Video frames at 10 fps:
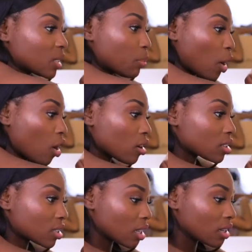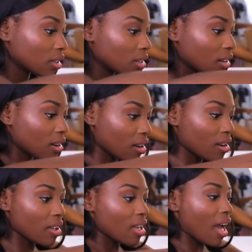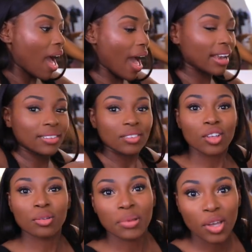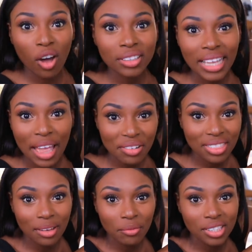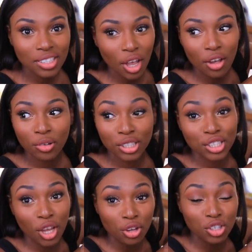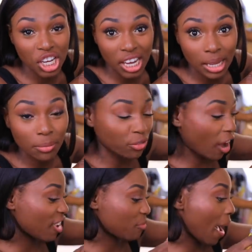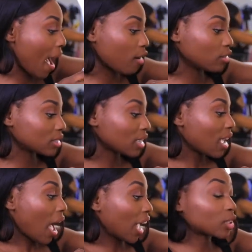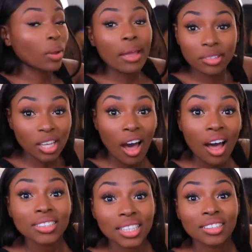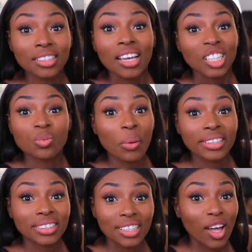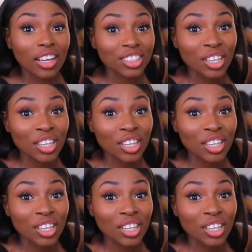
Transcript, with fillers: this box. And because everything was so, was so cheap, five pounds, I swear it was hard to spend a large